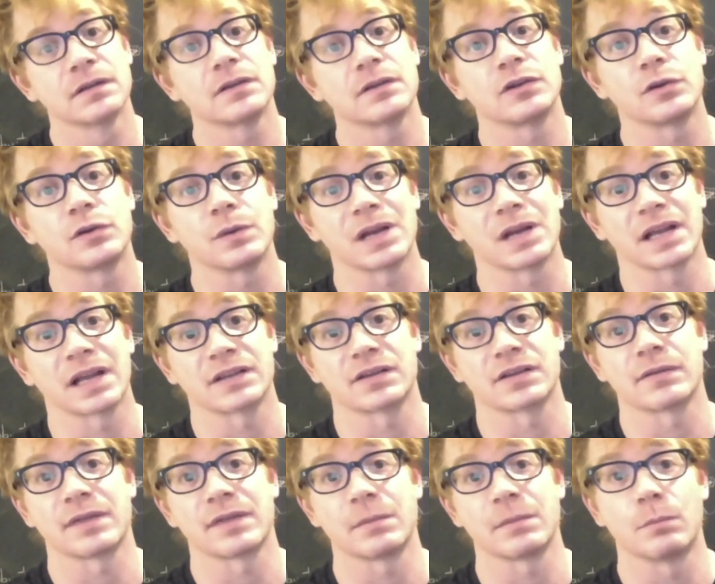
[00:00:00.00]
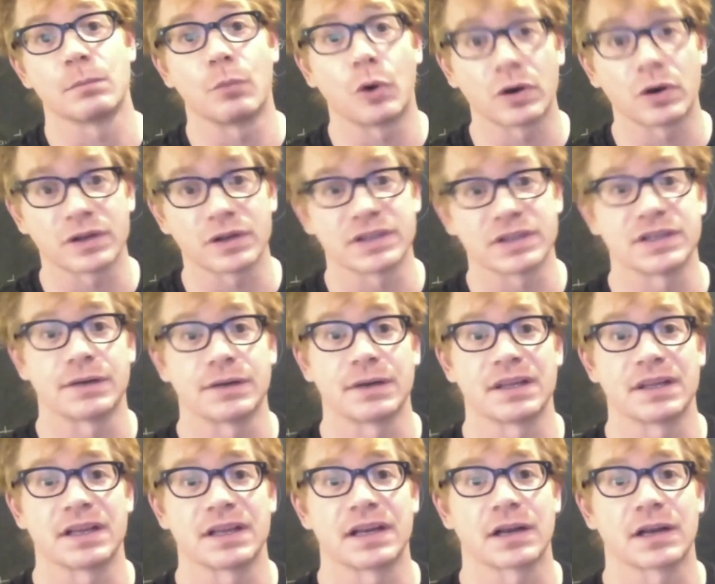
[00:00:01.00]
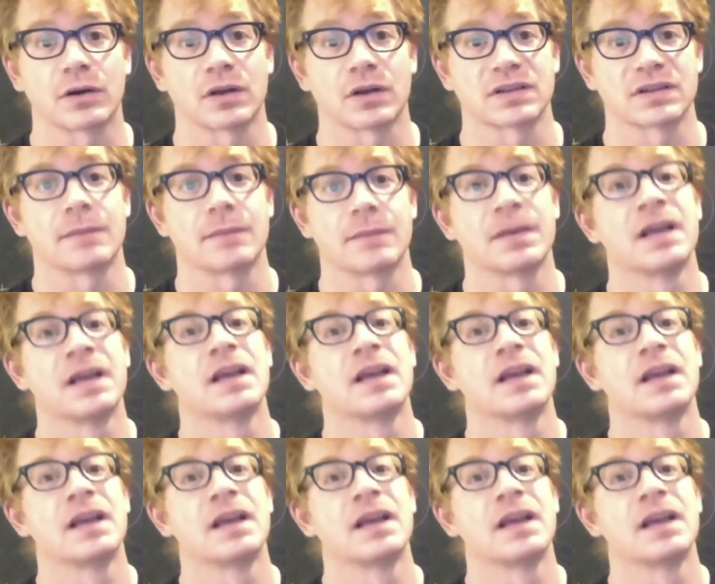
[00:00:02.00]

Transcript: you will get something more degenerate than a crosscut.